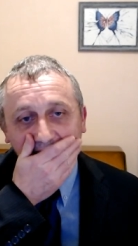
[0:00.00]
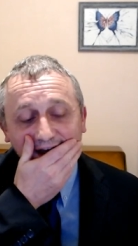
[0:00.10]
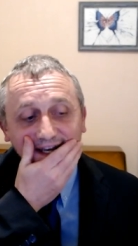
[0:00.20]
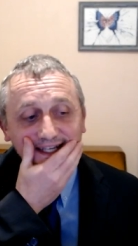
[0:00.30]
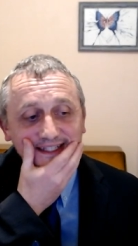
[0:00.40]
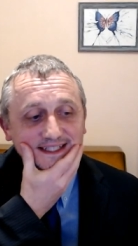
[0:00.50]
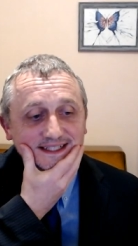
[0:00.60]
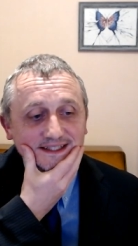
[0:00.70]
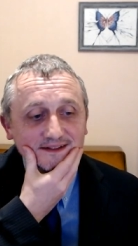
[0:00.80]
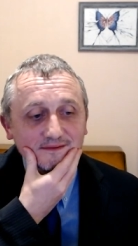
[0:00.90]
I
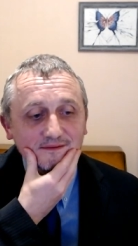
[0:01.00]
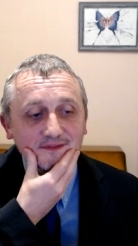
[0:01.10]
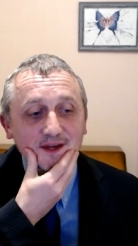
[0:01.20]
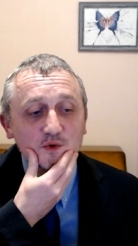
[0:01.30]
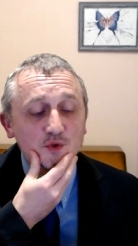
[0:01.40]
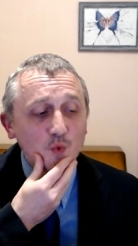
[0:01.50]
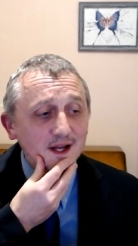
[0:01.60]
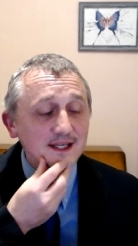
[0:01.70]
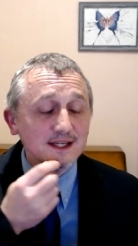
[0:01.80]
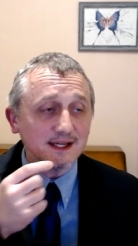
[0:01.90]
did there was
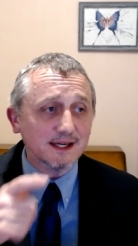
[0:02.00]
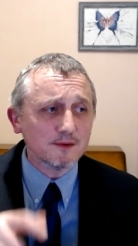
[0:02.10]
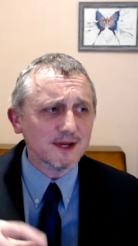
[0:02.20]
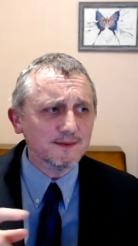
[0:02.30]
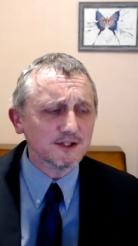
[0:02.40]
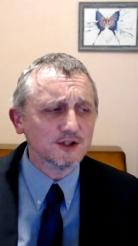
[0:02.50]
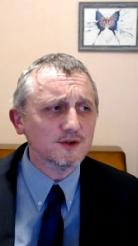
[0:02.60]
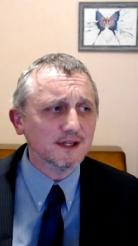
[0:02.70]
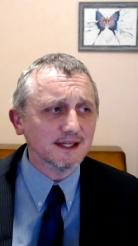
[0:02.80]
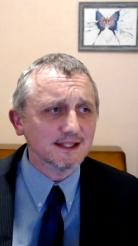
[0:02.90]
one year, maybe two
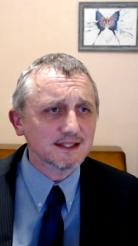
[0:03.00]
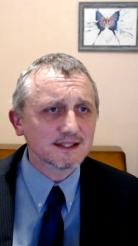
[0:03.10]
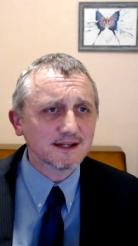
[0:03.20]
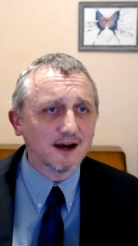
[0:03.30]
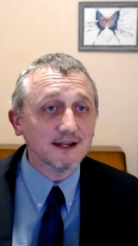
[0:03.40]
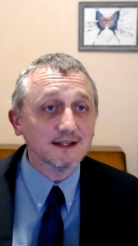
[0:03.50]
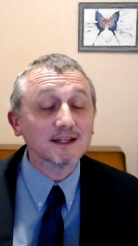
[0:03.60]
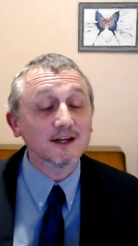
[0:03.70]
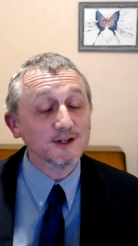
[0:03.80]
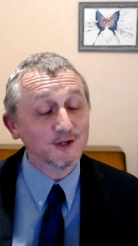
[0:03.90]
years, I did
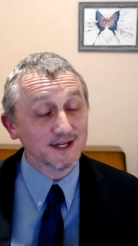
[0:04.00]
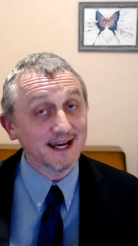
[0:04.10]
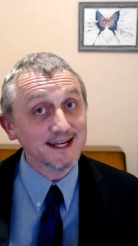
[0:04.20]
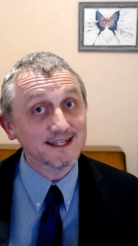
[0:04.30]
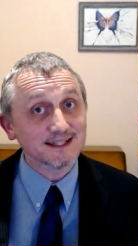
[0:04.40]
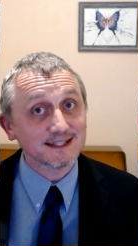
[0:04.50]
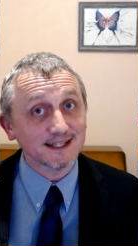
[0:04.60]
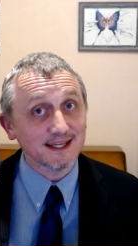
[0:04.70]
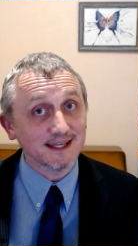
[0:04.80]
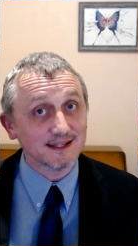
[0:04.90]
go to an
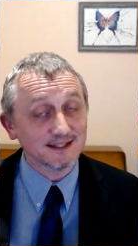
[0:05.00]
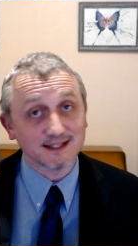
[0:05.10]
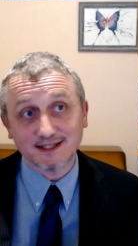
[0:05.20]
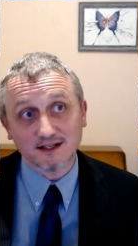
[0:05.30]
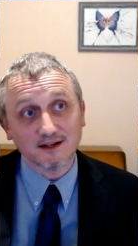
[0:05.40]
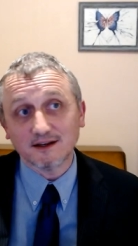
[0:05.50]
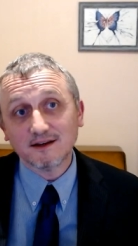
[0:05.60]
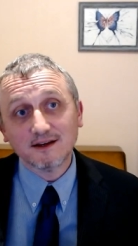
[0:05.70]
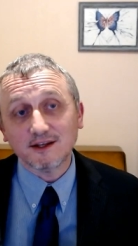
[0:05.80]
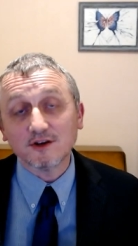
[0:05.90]
agency and just said, look,
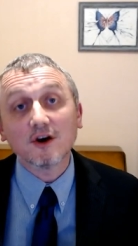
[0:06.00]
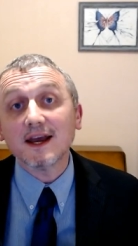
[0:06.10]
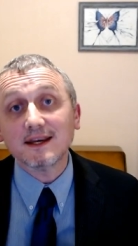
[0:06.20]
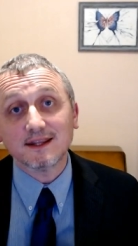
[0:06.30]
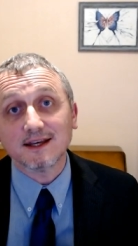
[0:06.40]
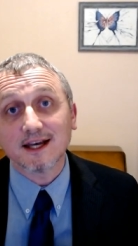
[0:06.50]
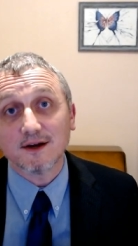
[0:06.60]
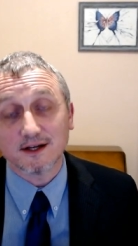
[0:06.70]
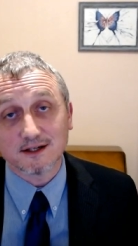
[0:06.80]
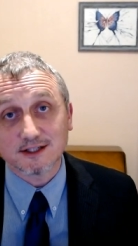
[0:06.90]
you got anything
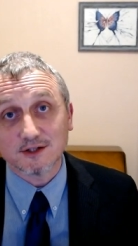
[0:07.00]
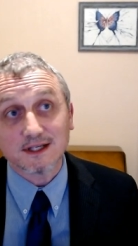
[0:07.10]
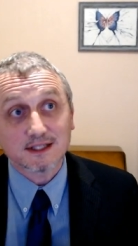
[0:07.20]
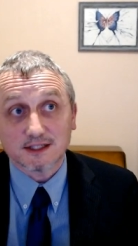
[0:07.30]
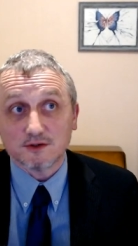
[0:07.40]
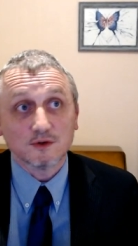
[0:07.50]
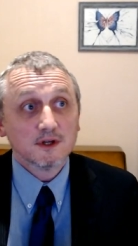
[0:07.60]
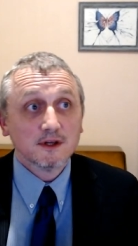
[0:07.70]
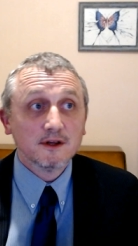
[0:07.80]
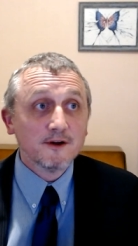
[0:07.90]
going, I'll do it. So
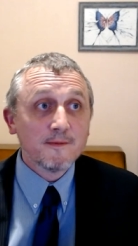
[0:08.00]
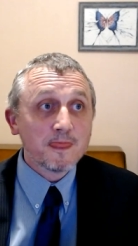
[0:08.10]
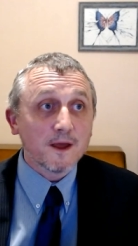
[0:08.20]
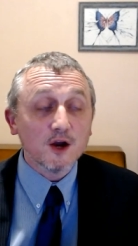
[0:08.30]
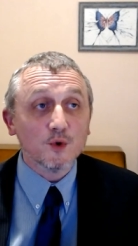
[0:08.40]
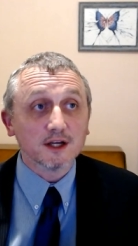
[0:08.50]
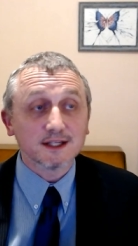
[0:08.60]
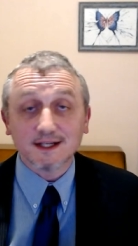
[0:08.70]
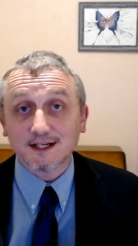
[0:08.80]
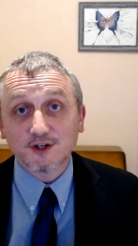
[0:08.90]
I worked
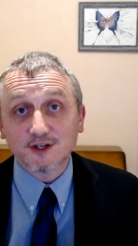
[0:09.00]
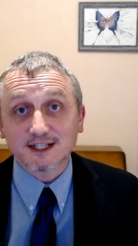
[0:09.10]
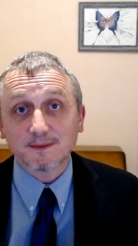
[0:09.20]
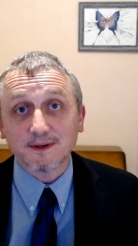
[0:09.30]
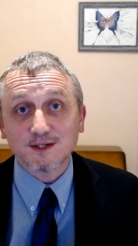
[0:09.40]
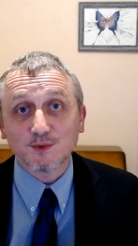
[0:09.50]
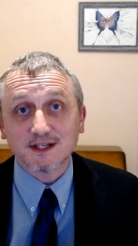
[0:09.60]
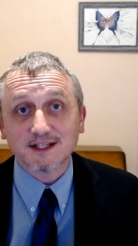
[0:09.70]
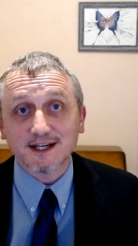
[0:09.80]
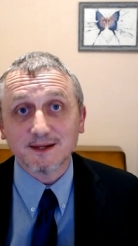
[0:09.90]
at electronics place
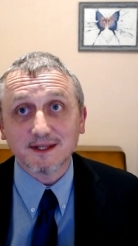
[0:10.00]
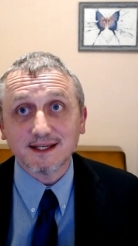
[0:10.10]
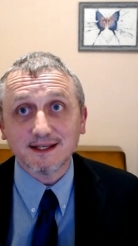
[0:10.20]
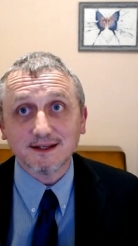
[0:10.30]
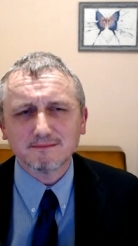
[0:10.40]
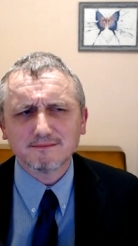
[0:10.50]
one time. They,